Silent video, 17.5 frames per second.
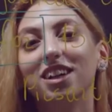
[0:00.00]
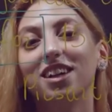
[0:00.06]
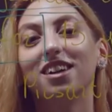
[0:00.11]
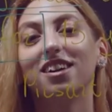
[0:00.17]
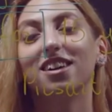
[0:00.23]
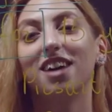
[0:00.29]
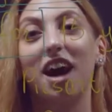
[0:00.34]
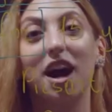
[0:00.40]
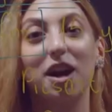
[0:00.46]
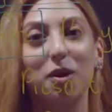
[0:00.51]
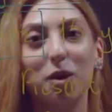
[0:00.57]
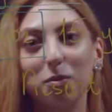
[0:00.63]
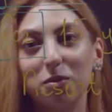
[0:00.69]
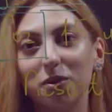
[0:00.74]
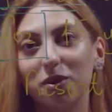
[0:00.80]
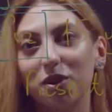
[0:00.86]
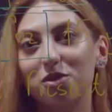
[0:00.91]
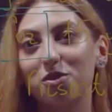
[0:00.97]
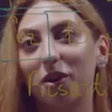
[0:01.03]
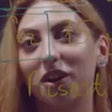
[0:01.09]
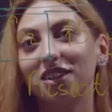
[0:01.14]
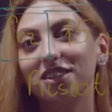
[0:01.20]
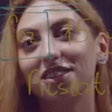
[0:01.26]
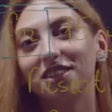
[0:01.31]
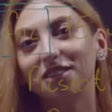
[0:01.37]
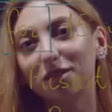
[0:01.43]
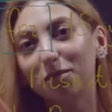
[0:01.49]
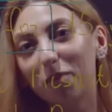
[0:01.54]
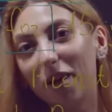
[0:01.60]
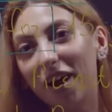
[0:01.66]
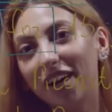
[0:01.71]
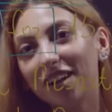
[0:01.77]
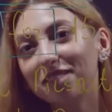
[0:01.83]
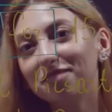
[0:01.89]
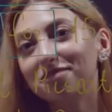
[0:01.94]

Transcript: I hope you enjoyed. Goodbye.